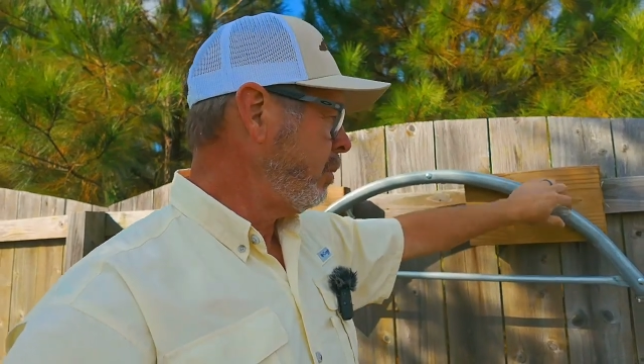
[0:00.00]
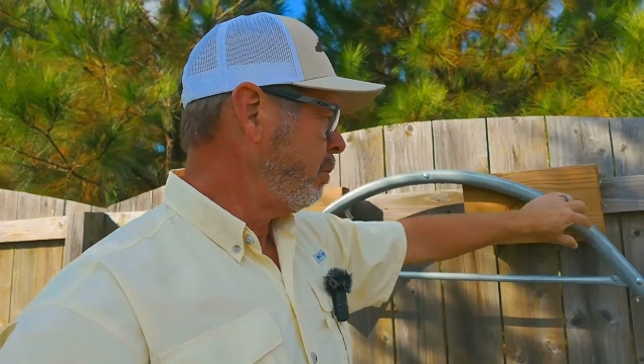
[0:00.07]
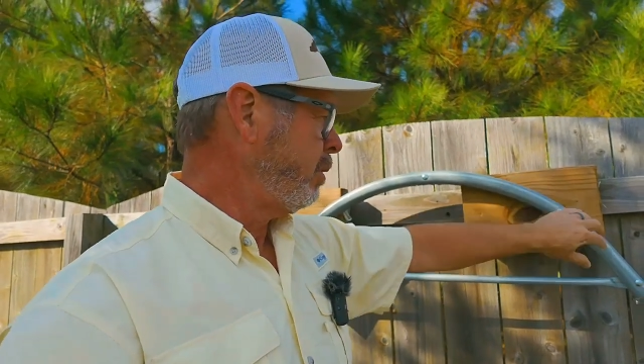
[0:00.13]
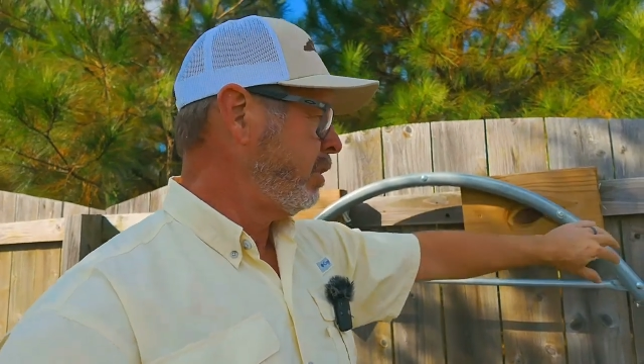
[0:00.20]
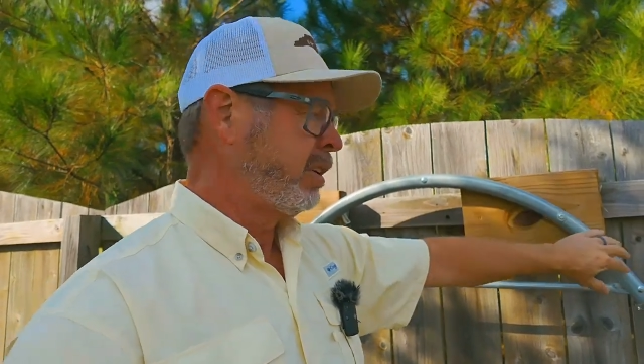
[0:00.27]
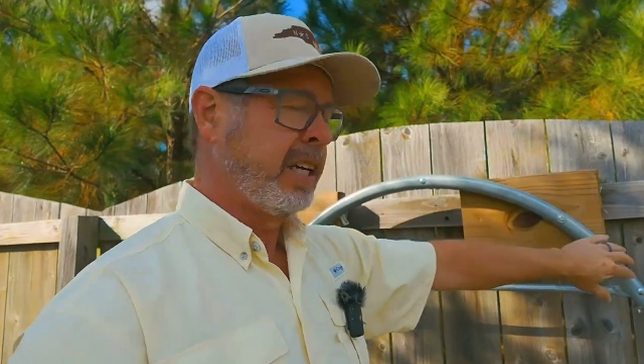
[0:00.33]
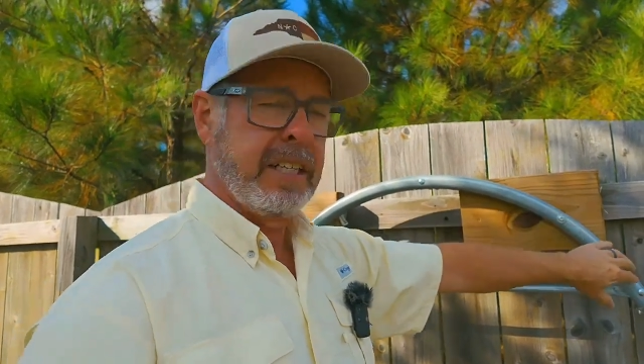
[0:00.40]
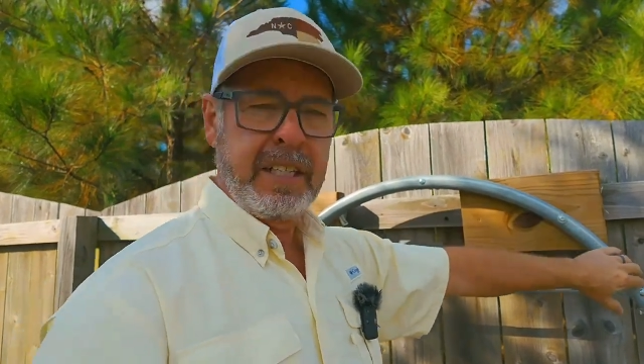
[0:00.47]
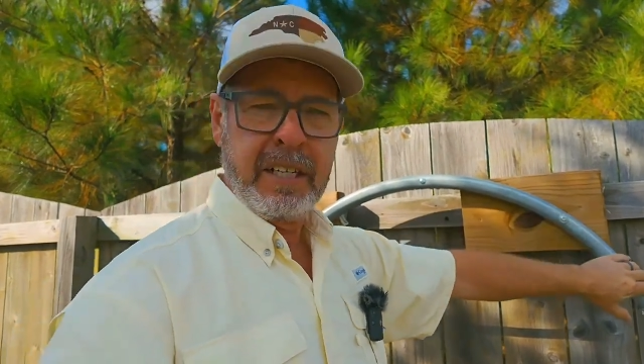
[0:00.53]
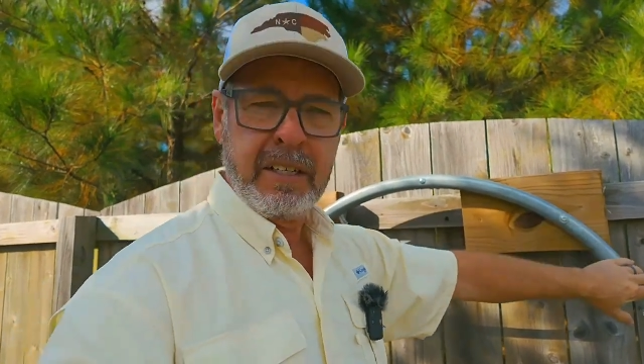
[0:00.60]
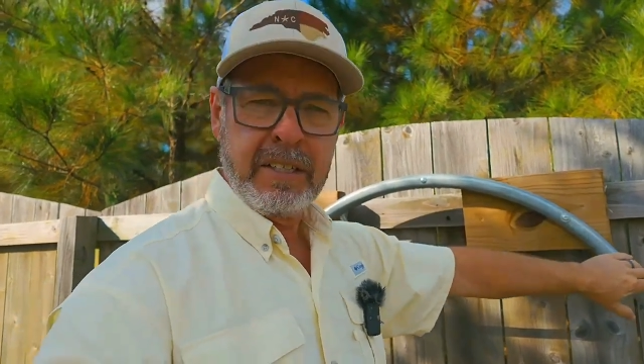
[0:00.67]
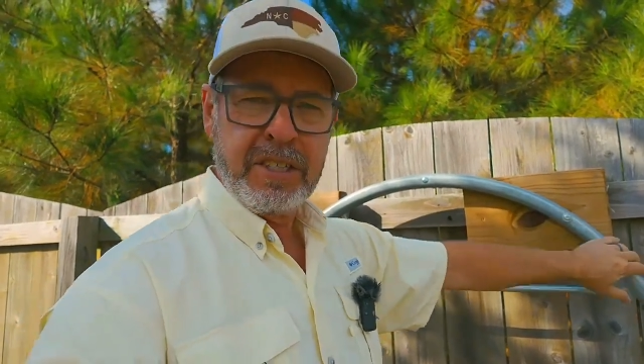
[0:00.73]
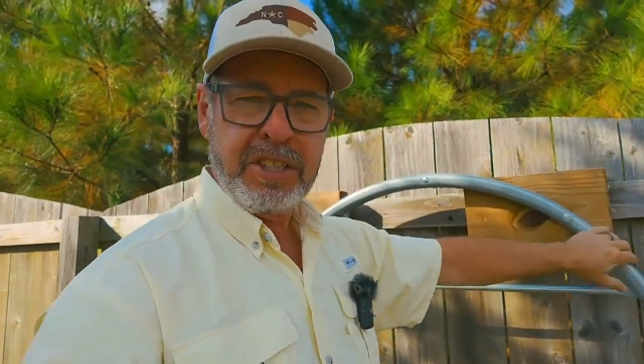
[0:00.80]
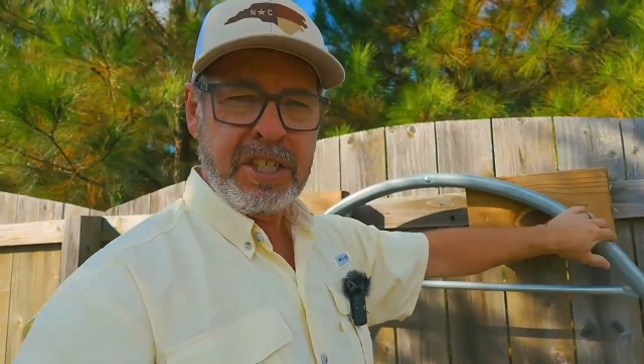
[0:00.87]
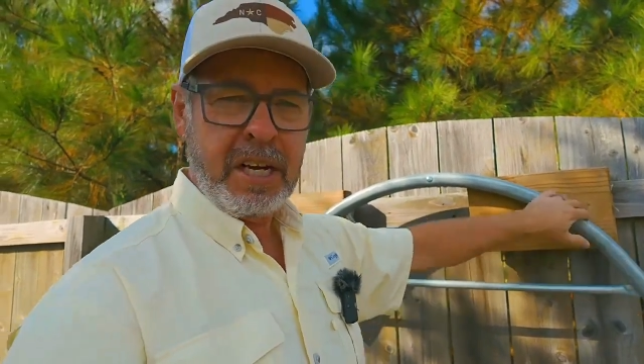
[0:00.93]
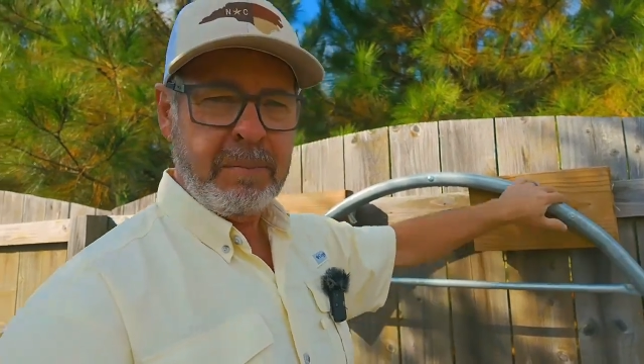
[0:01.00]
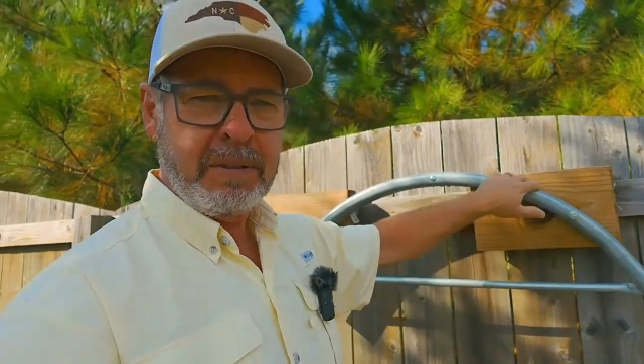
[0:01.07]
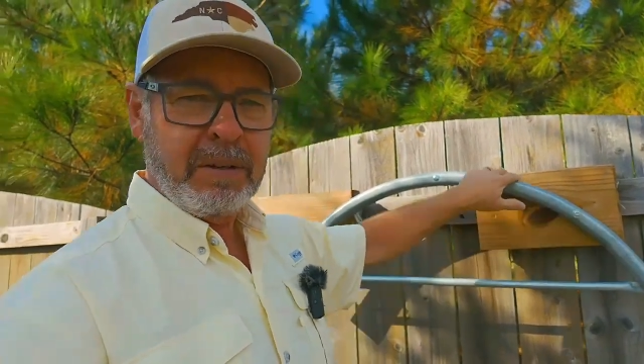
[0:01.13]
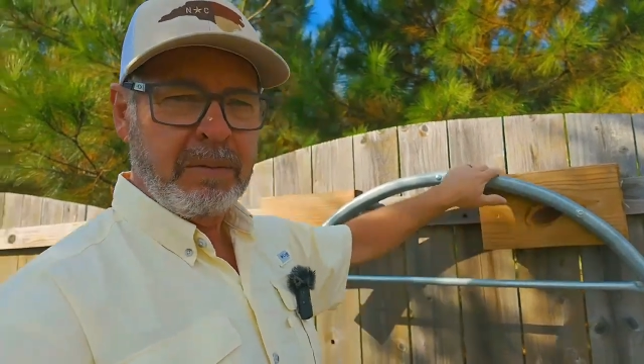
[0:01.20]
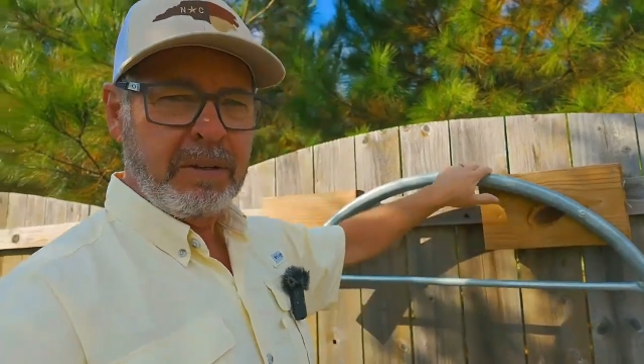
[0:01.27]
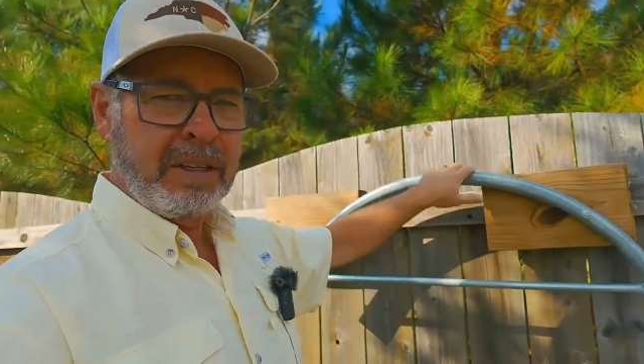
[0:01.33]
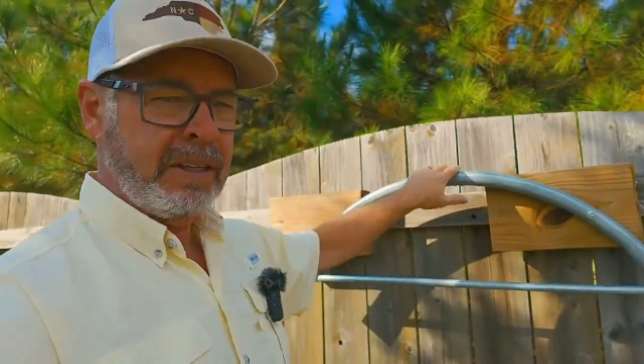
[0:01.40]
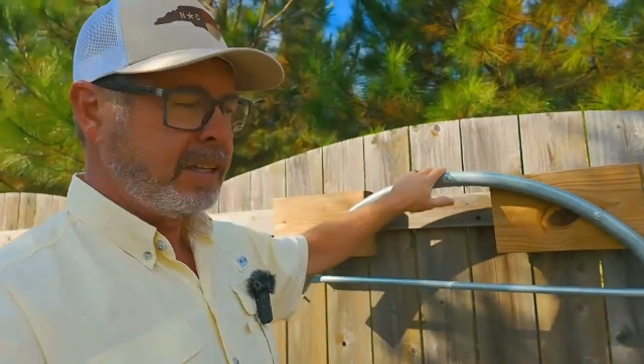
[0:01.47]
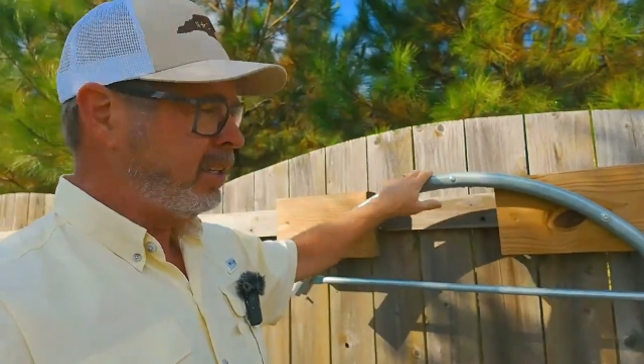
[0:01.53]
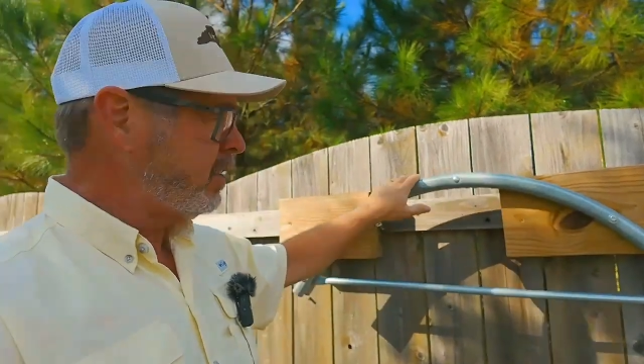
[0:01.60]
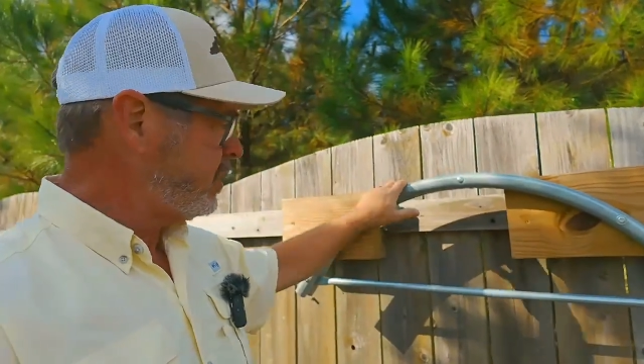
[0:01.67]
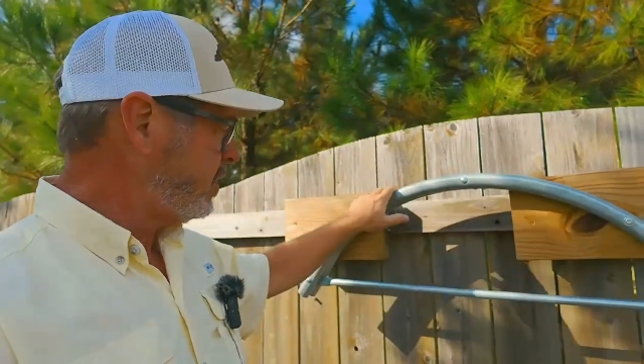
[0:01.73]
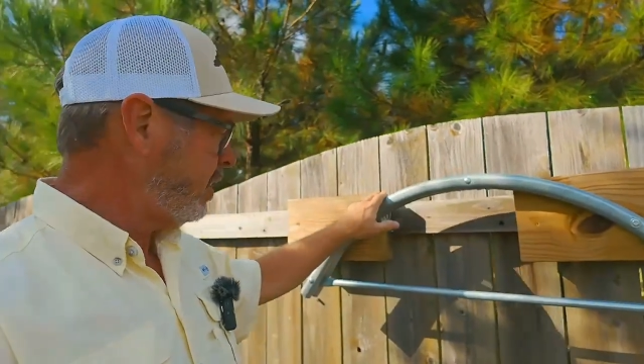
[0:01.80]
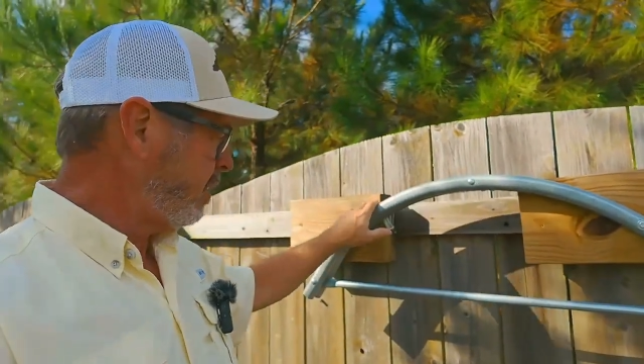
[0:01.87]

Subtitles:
and put it on here and shaped it with this,